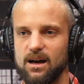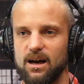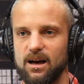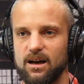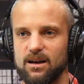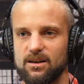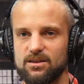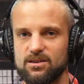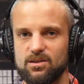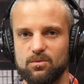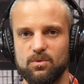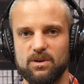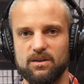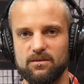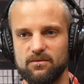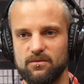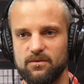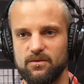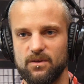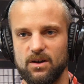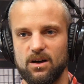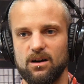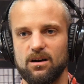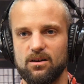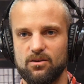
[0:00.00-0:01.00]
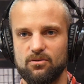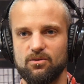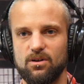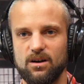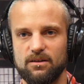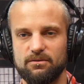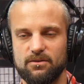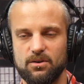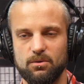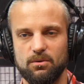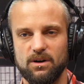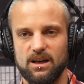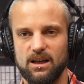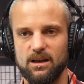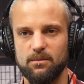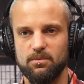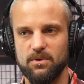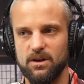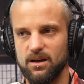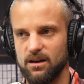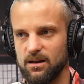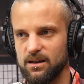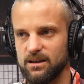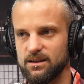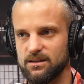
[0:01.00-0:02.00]
So our GraphQL
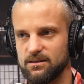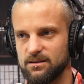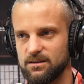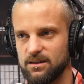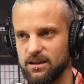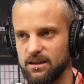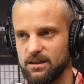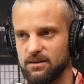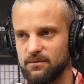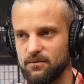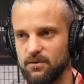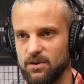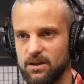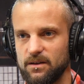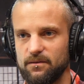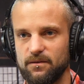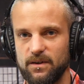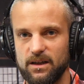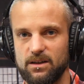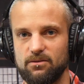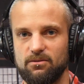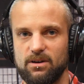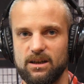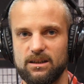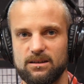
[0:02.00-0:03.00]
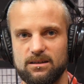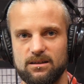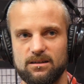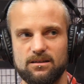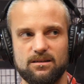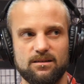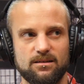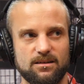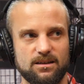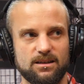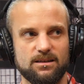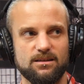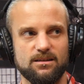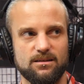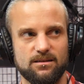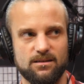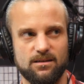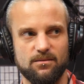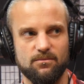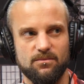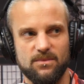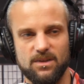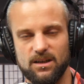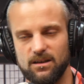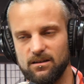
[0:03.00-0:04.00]
API is fully federated, and this is
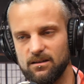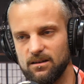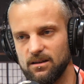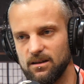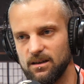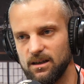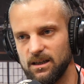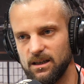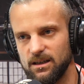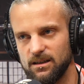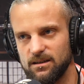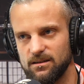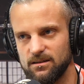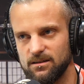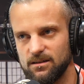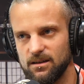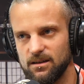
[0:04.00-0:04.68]
something that is